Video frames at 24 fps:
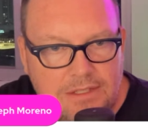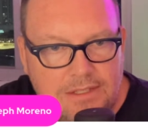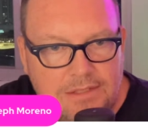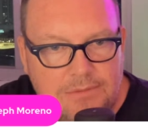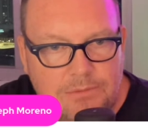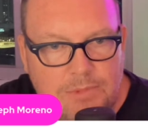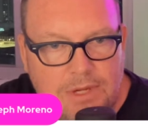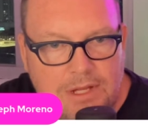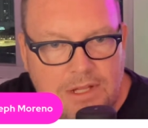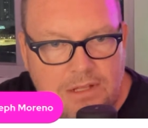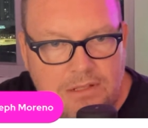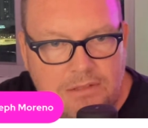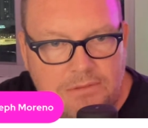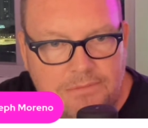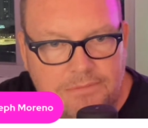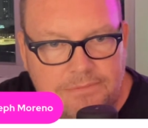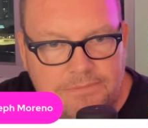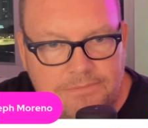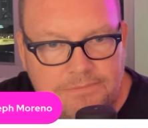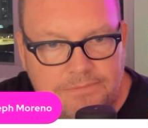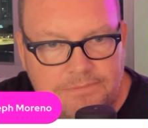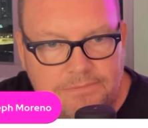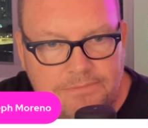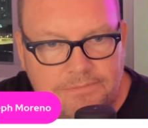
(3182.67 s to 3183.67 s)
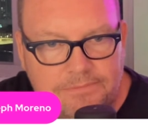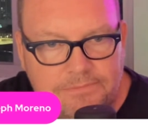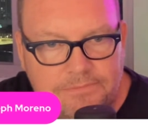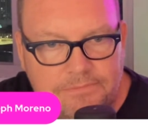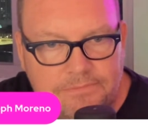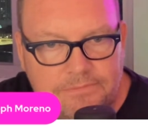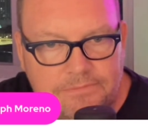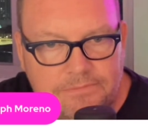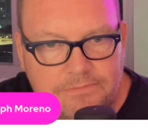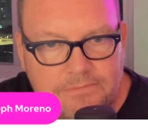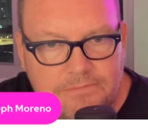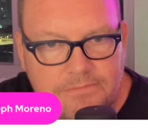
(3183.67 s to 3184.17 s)
Well,
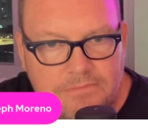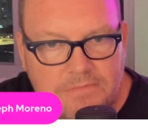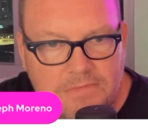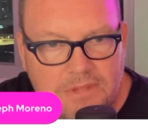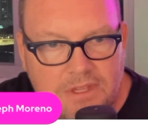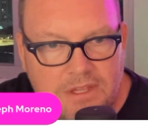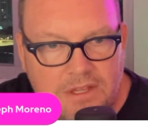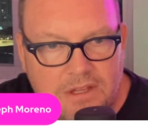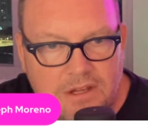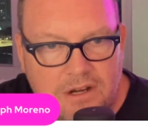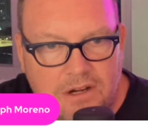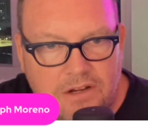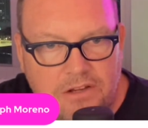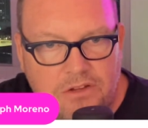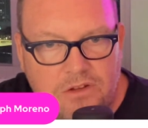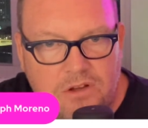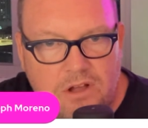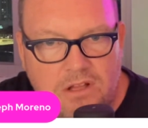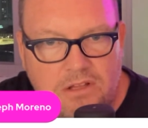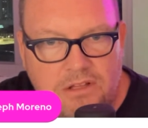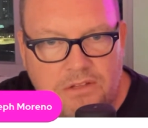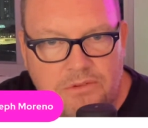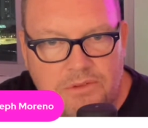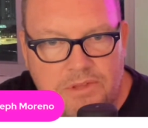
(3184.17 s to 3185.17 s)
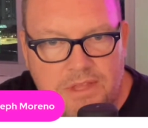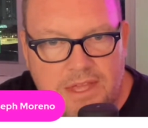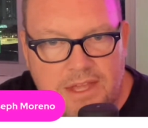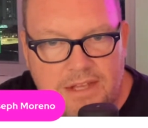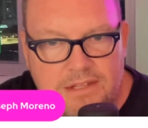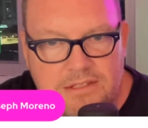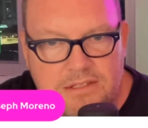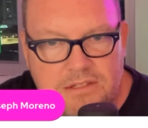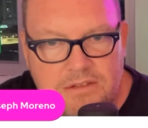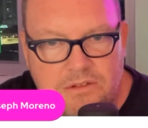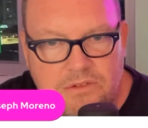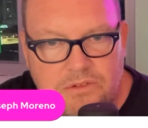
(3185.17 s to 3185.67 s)
are you all in with the
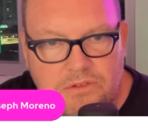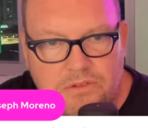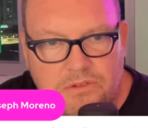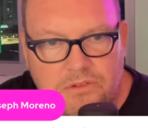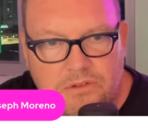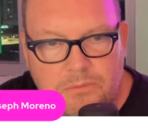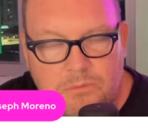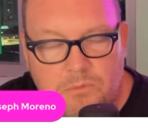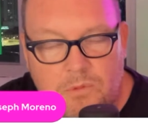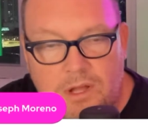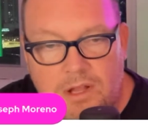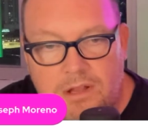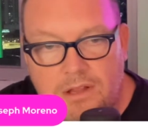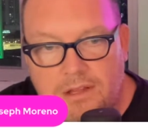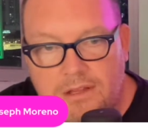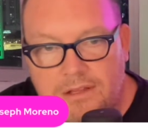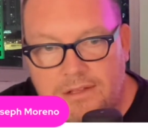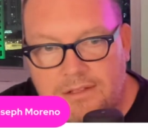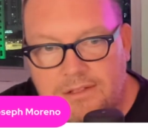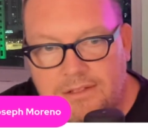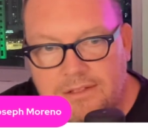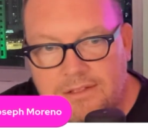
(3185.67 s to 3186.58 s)
Hex ecosystem? Well,